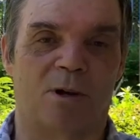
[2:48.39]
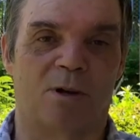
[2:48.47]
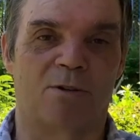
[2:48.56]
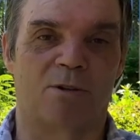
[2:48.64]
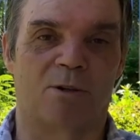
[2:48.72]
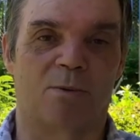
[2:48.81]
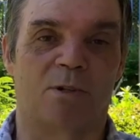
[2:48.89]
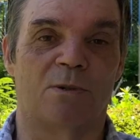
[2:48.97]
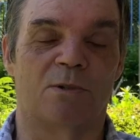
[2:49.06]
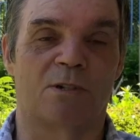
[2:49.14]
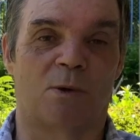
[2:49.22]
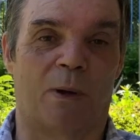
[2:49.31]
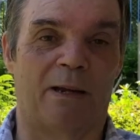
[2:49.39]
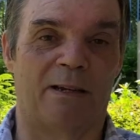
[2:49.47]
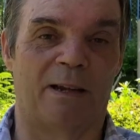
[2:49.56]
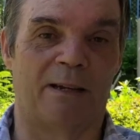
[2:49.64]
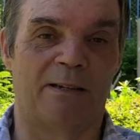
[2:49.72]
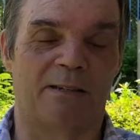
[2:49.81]
condo, which was quite
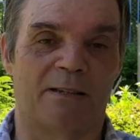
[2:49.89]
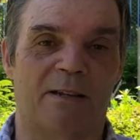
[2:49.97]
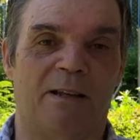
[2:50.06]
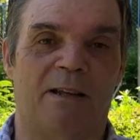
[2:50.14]
nice,